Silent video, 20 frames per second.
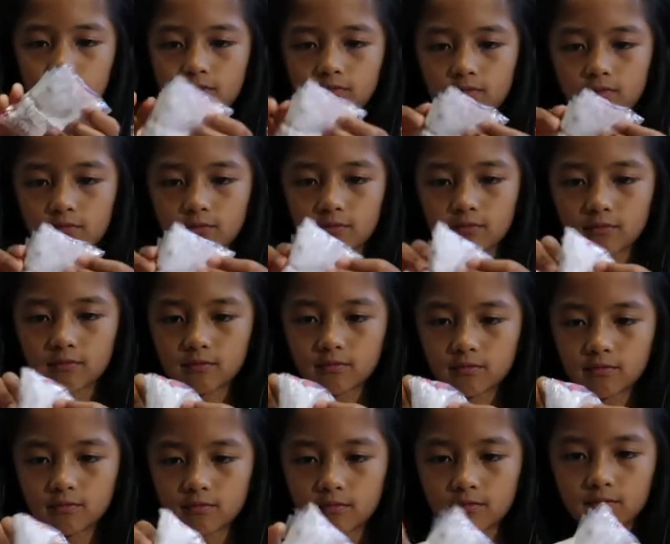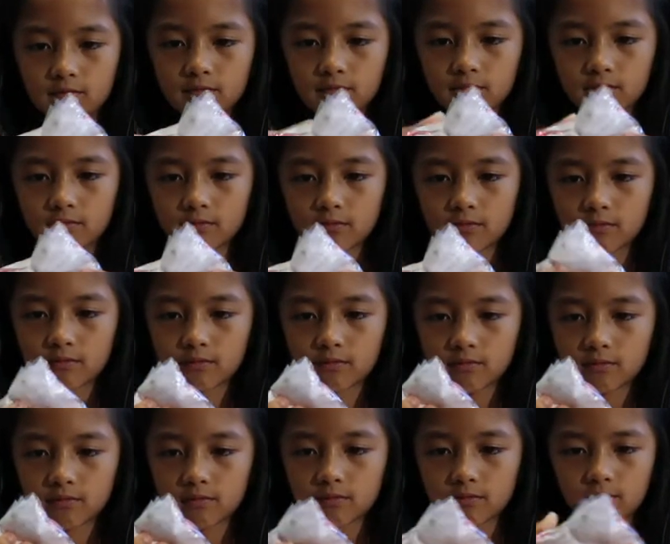
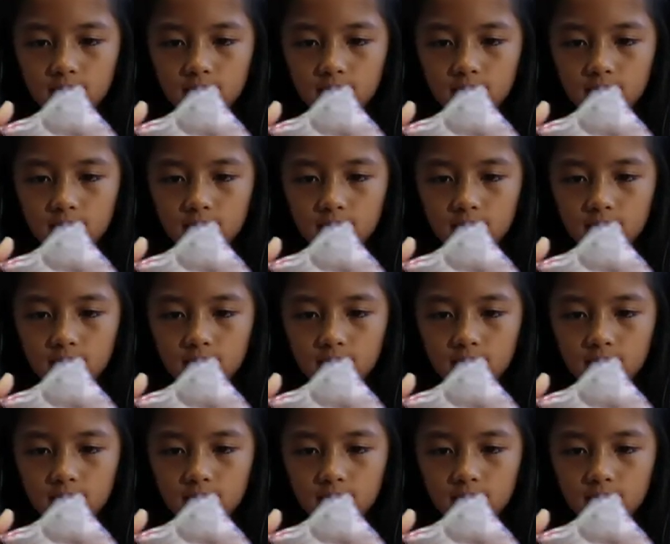(no one is talking)